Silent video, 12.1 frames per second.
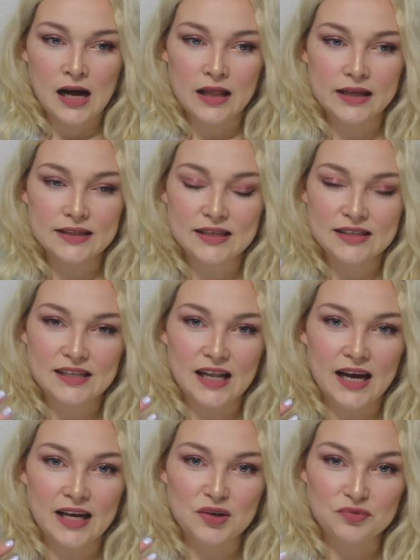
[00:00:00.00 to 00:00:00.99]
this is
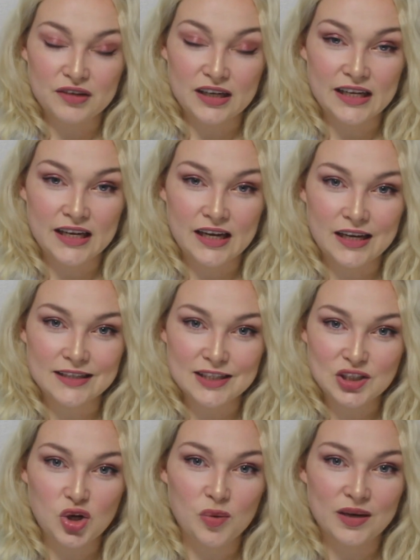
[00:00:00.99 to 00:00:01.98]
like really
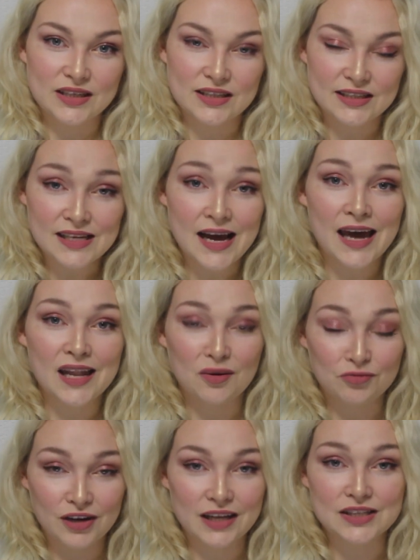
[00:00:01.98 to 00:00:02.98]
disturbing to say, and
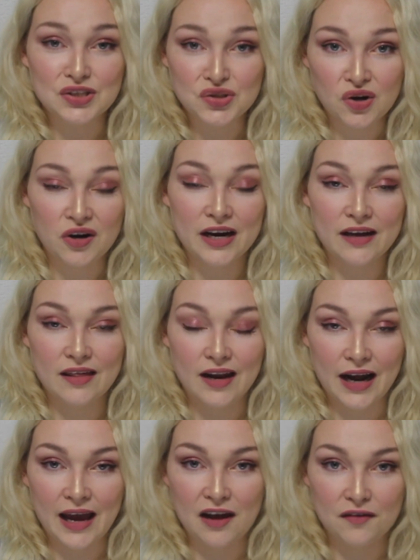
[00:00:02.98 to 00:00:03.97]
I'm really sorry that
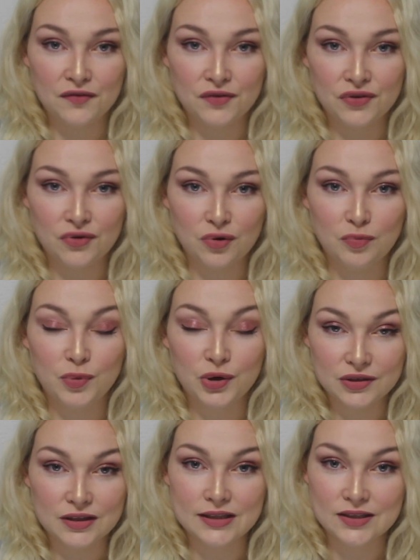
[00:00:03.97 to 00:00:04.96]
I have to
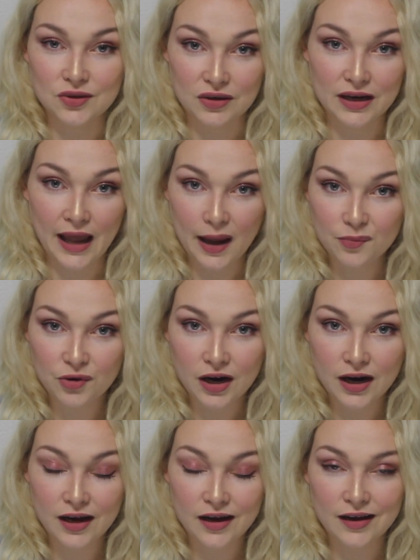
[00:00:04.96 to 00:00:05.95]
put this on
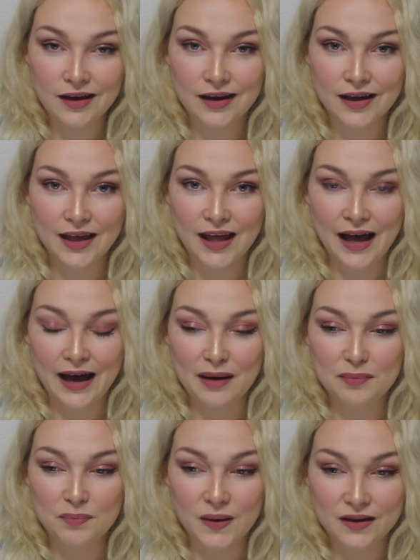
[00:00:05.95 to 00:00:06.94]
camera,
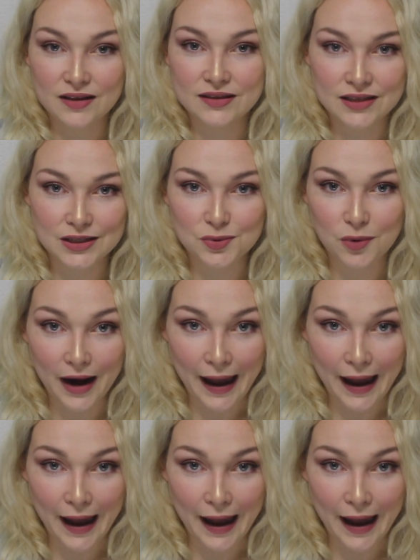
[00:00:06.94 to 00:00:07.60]
but this is what